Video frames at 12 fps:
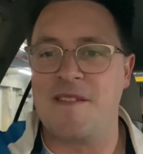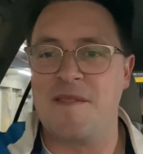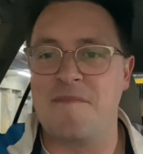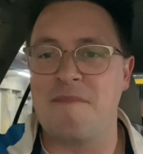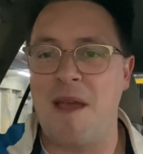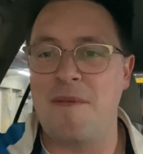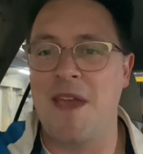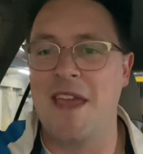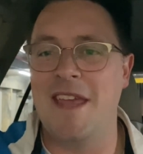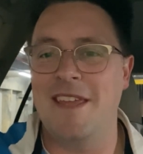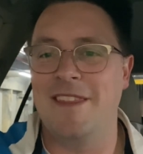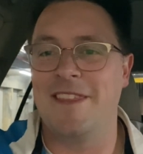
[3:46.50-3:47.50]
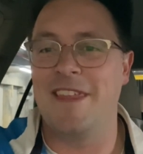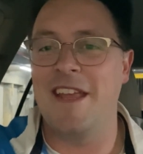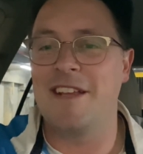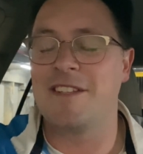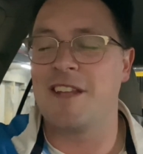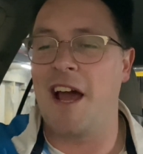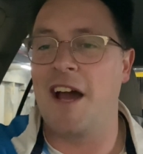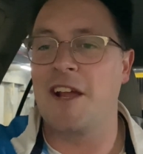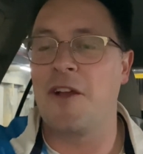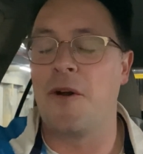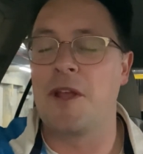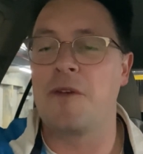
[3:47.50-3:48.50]
maybe things aren't
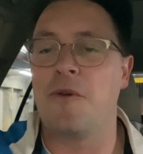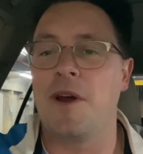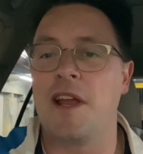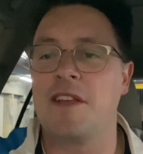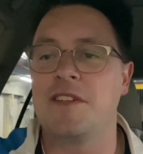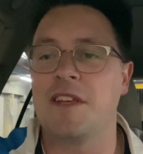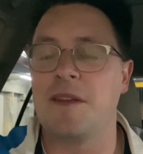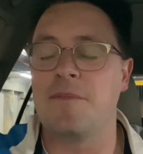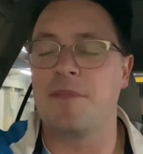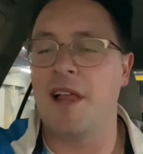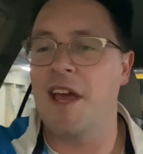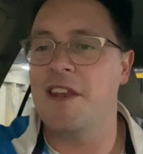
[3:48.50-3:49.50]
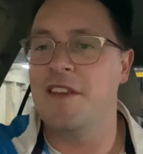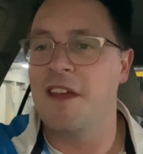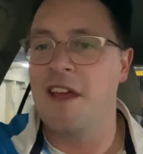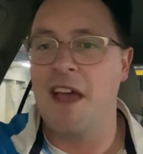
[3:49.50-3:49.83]
going quite as he planned.